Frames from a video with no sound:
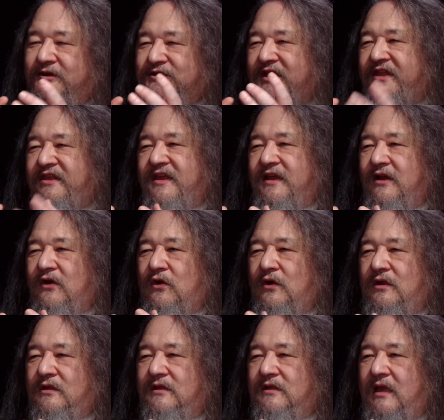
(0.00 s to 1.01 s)
there's a thing
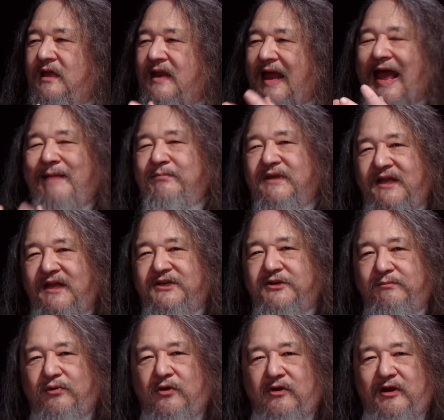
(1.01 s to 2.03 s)
called an
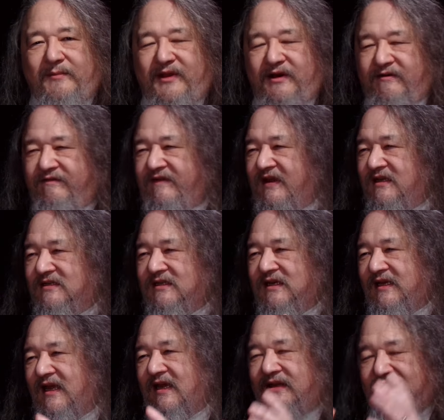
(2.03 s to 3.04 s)
application program interface, and
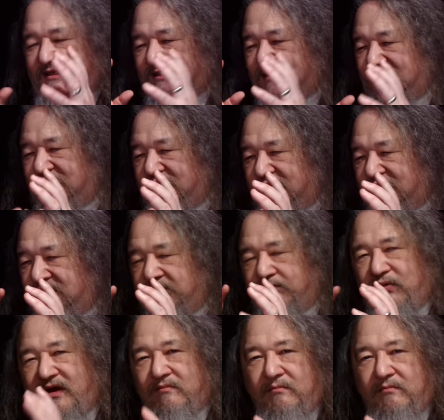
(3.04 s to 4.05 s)
again, this is this is
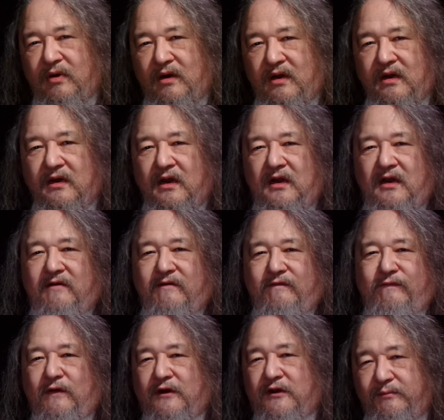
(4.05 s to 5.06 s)
bread and butter
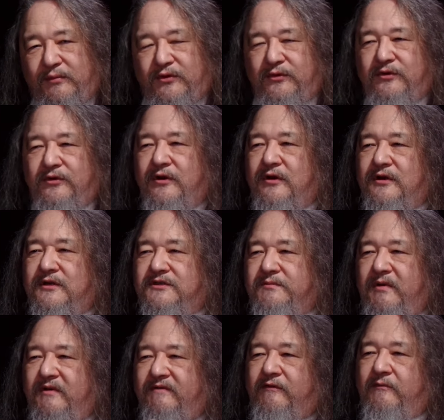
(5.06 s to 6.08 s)
for computer nerds,
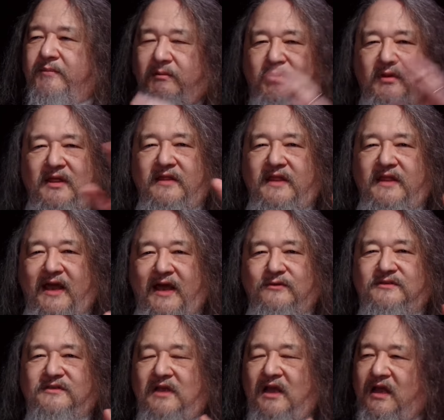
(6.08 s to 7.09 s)
but for people on the
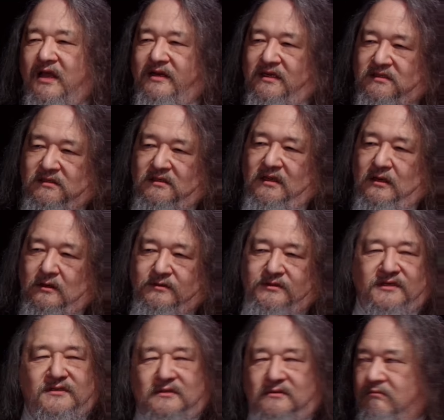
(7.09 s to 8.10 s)
outside, it's you know
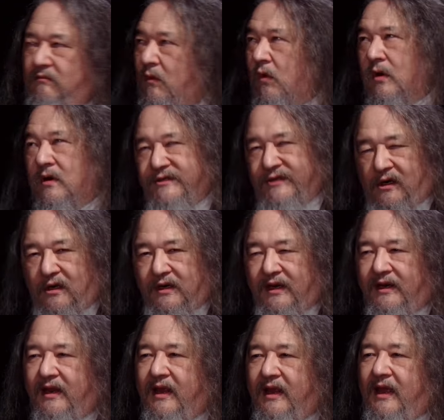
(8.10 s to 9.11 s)
just more
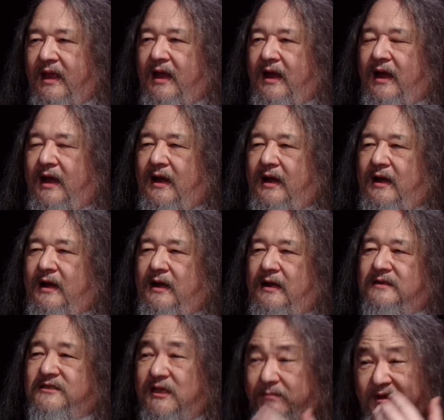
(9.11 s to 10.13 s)
jargon. Uh,
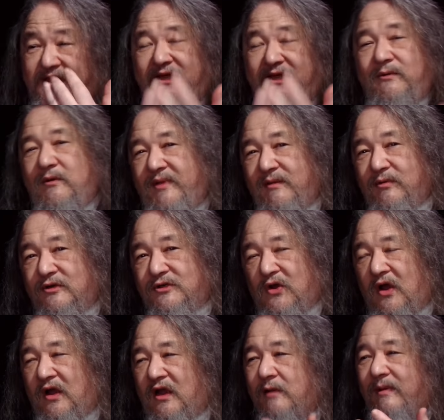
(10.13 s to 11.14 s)
uh, typically, when people are
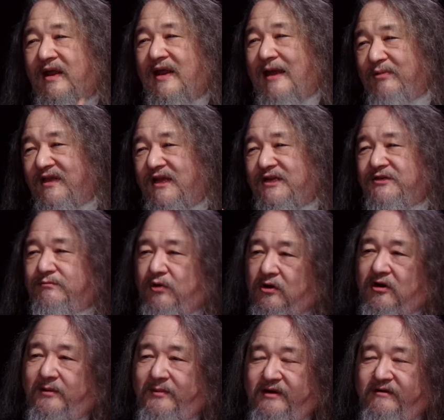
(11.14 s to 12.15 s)
talking about application
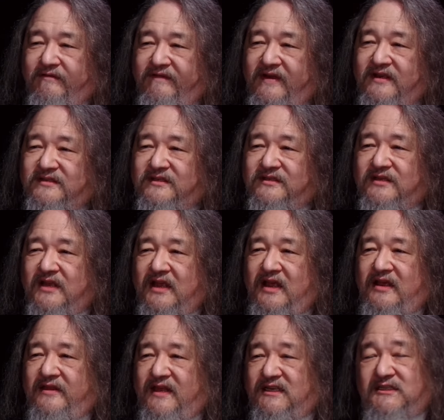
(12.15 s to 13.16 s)
program interfaces,
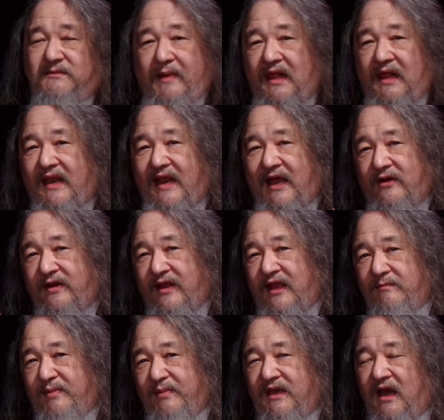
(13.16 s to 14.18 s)
they spell it out
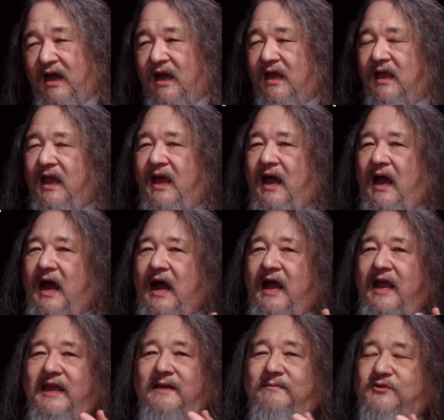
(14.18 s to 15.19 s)
API.
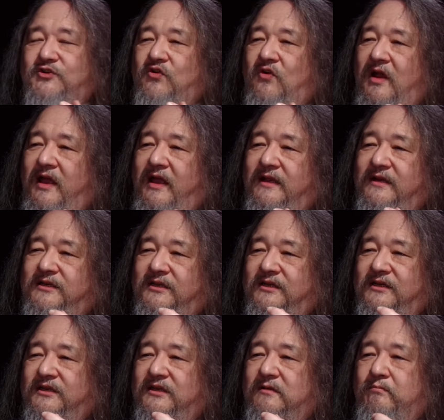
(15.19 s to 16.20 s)
I am trying
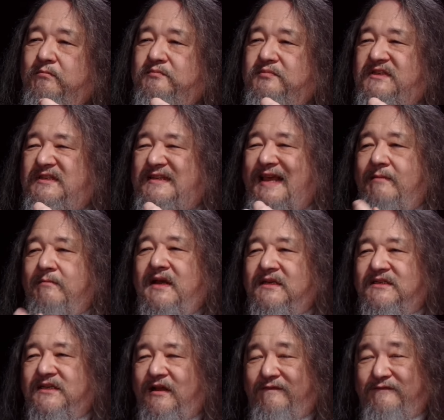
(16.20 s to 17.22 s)
to get
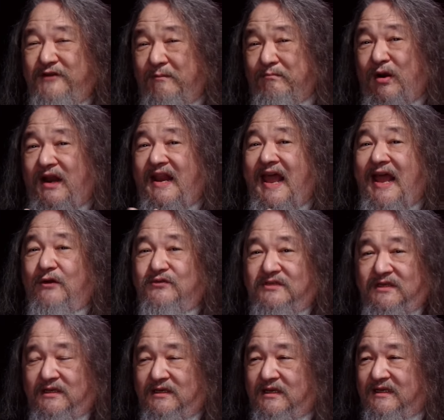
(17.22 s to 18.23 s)
myself to
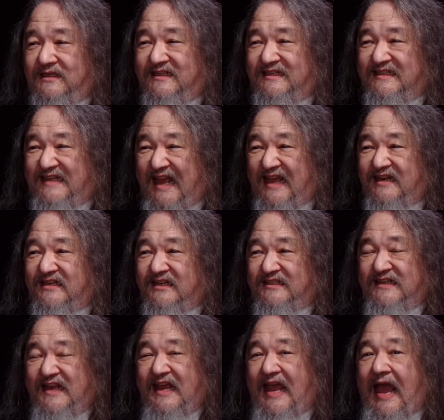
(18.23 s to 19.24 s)
pronounce it instead to
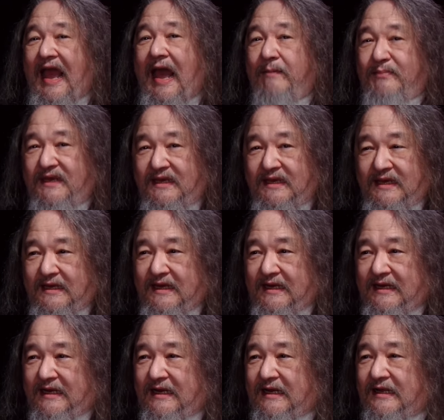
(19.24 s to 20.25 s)
say API.
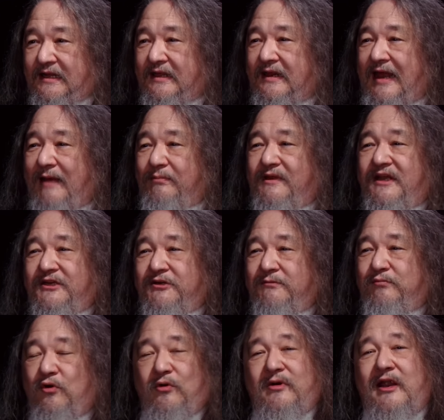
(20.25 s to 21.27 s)
Uh, an
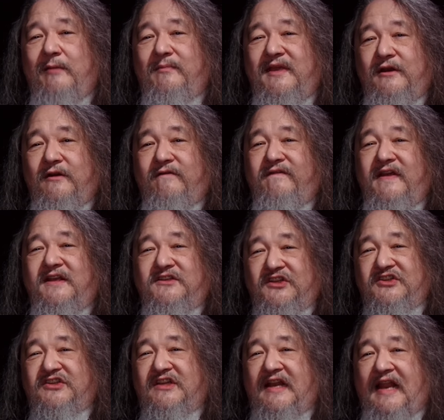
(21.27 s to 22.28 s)
application program
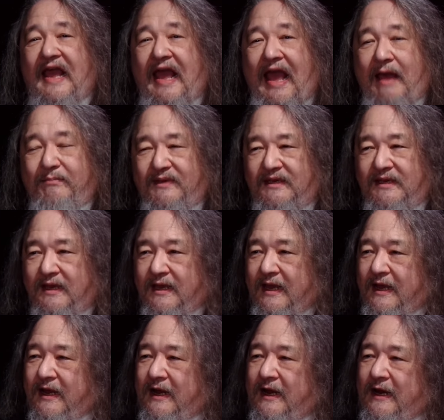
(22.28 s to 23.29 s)
interface is an API.
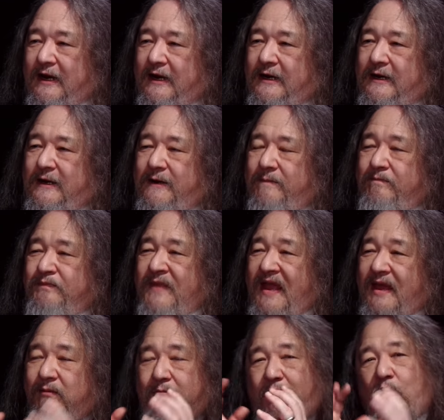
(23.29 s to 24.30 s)
Uh, um,
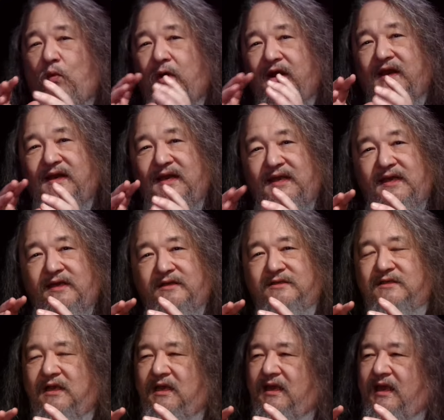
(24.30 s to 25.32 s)
and but what it
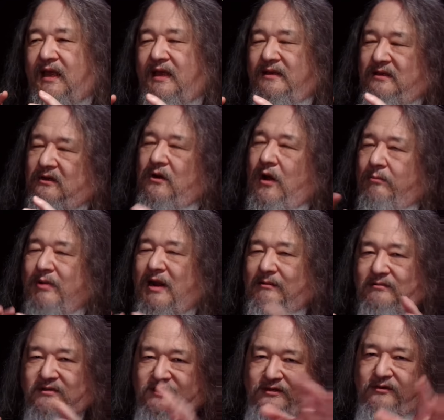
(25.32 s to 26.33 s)
is, and you know, I'll
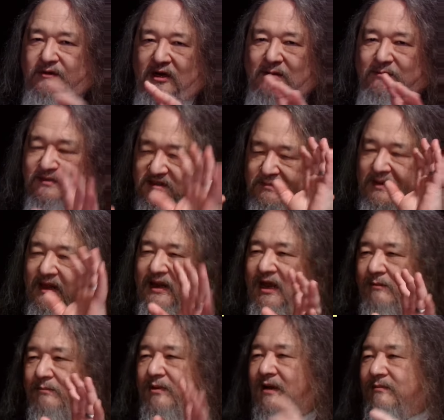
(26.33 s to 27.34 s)
probably screw it up and spell it
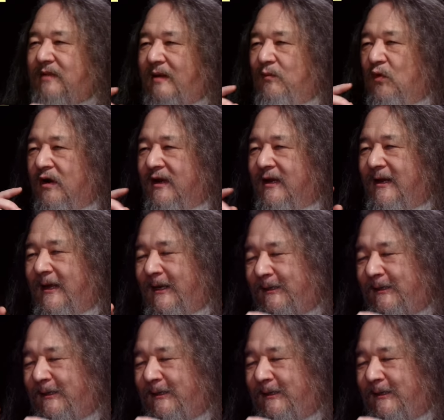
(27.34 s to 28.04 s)
out, but I'm, I'm working